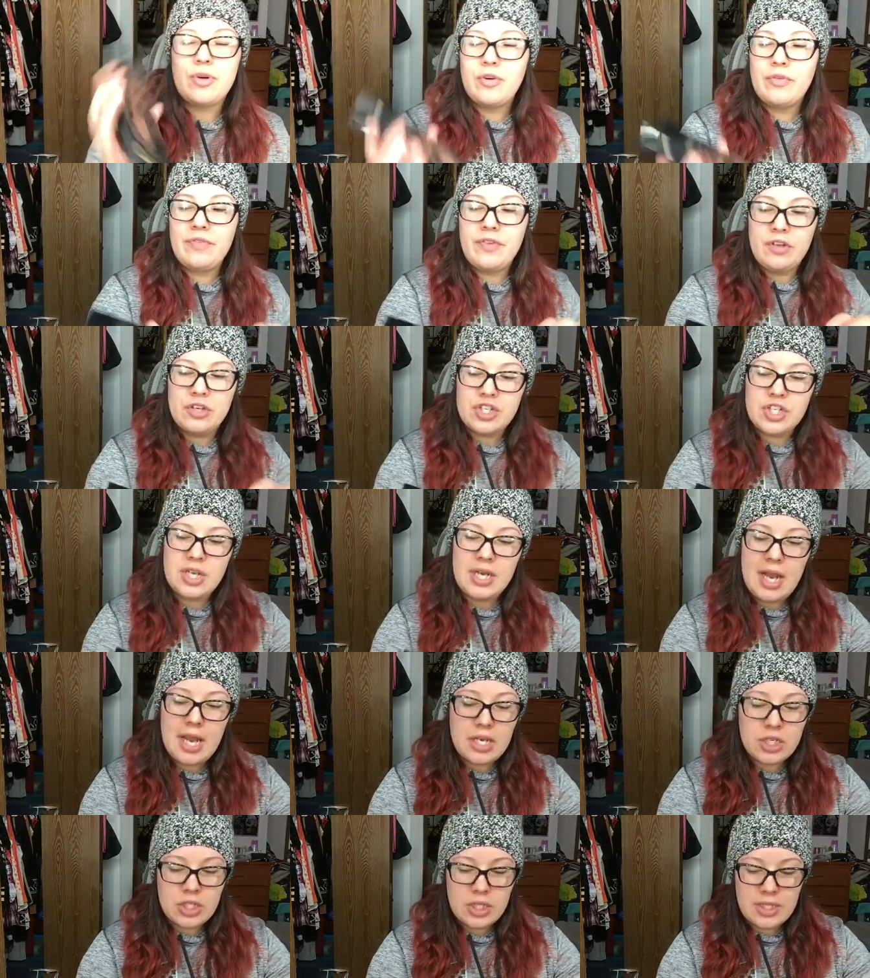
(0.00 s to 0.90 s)
Profusion
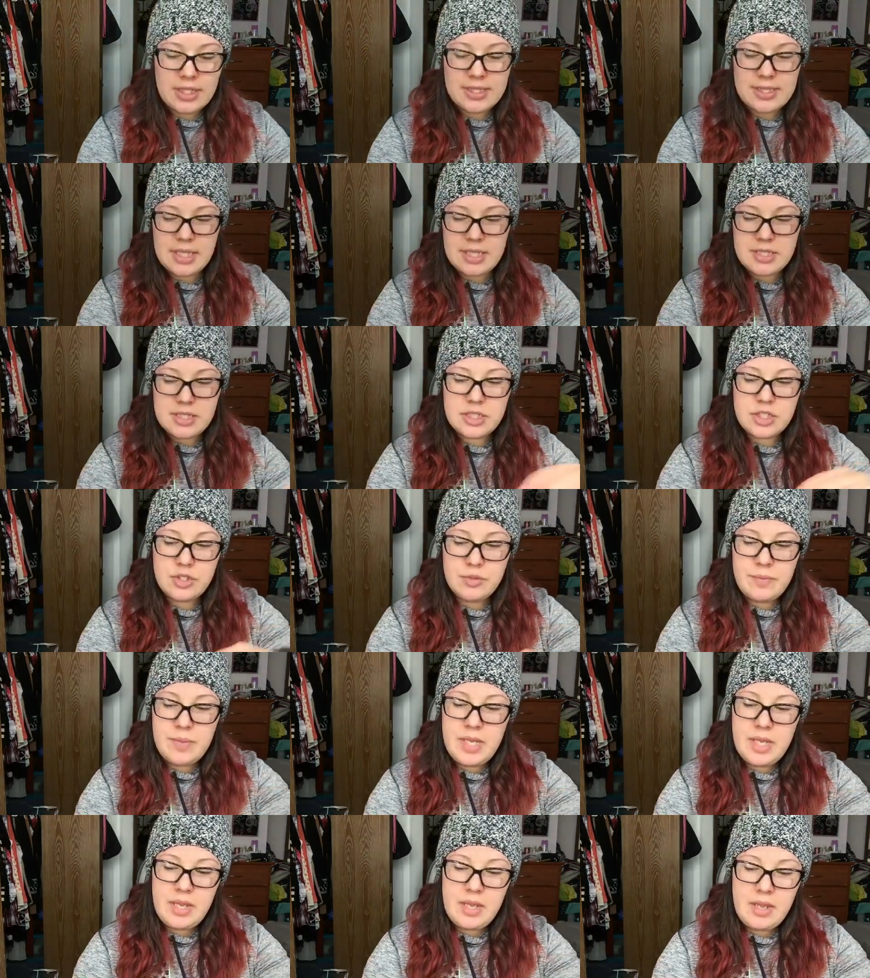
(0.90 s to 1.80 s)
actually sent it to
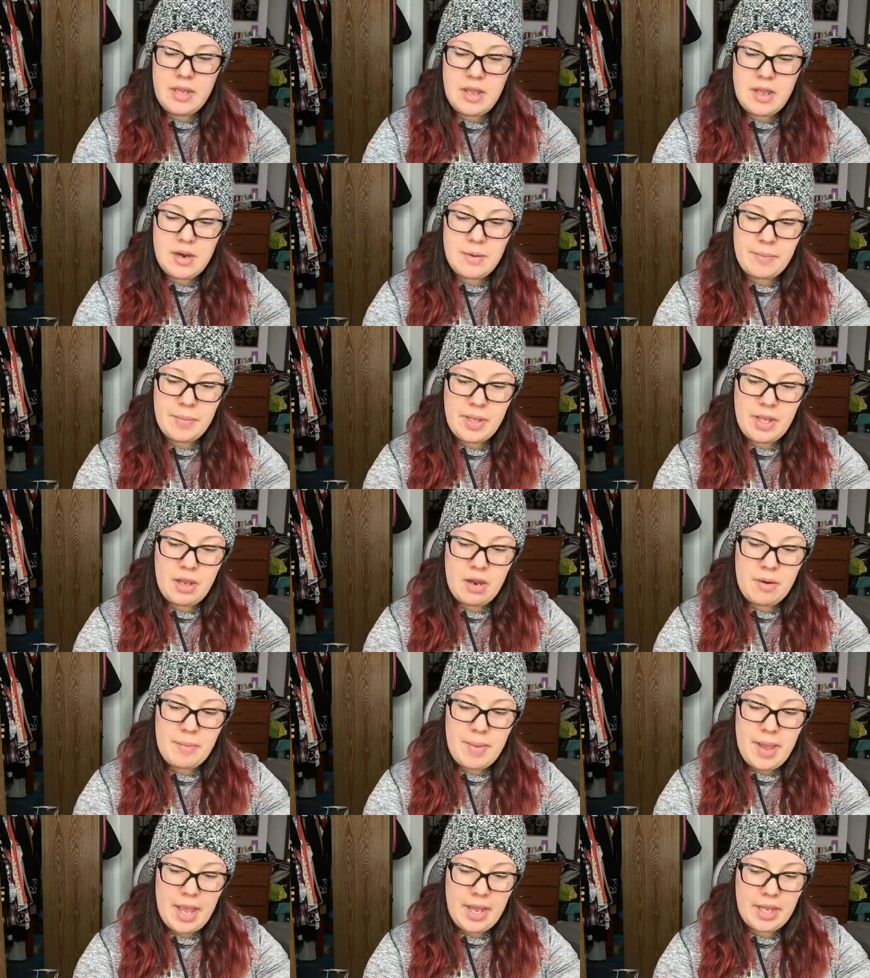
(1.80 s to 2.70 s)
me in a
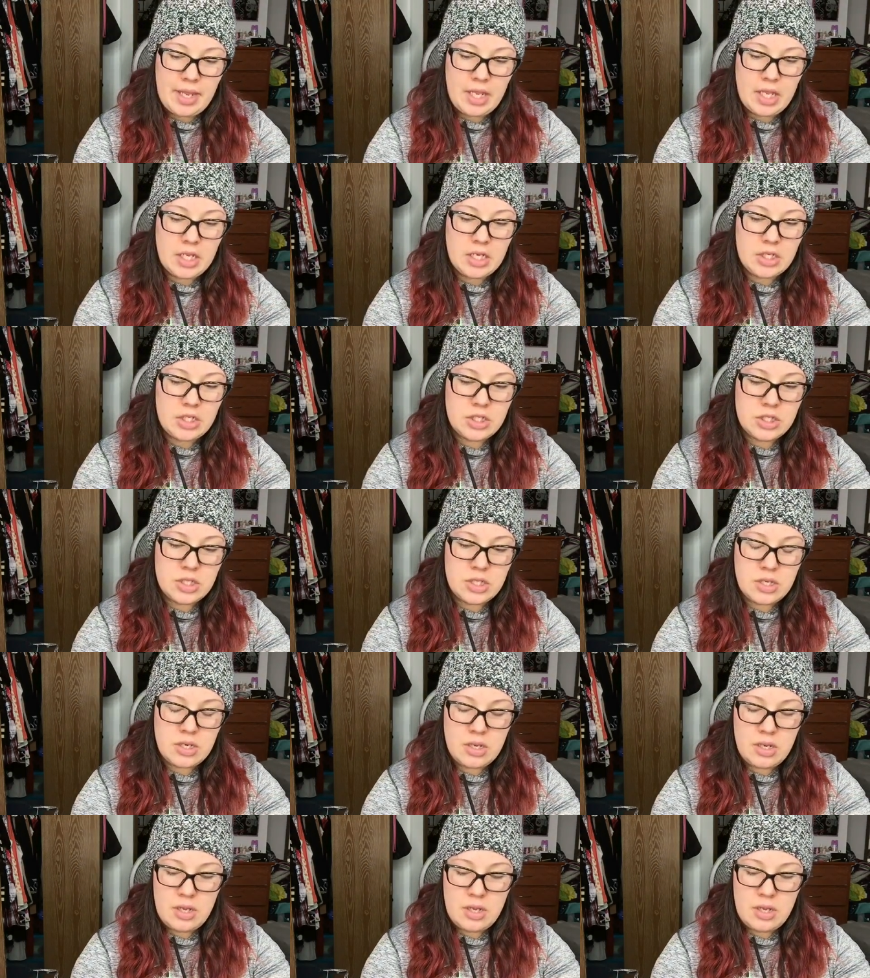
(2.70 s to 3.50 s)
PR package.